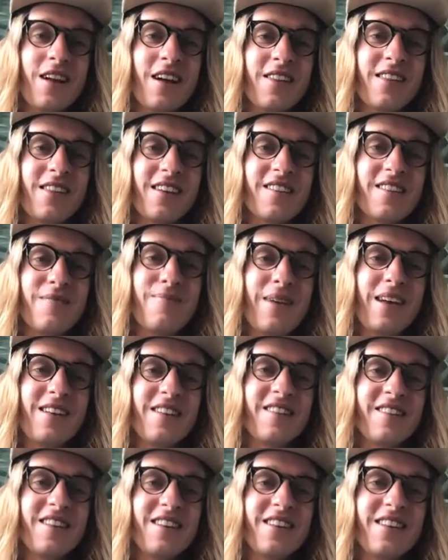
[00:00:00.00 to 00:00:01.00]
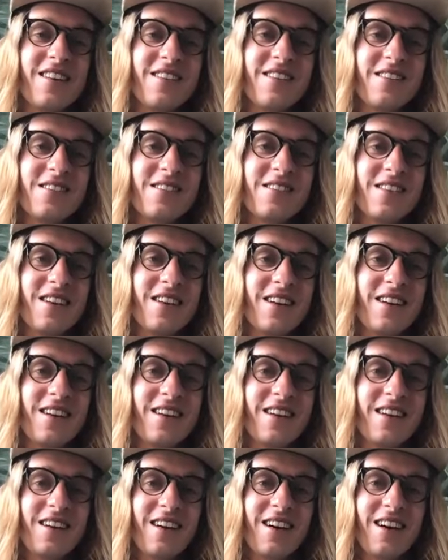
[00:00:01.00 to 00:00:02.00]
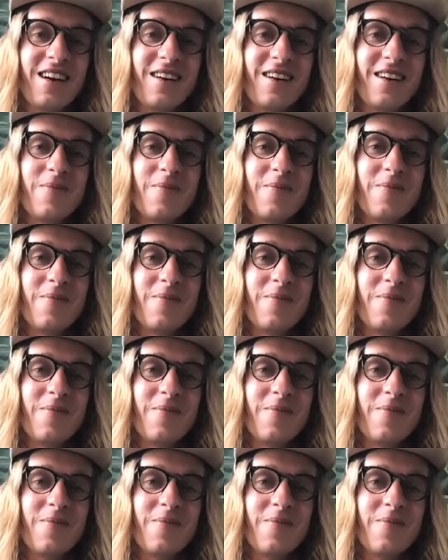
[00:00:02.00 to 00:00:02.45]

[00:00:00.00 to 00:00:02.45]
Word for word: I think it's in Mendocino um,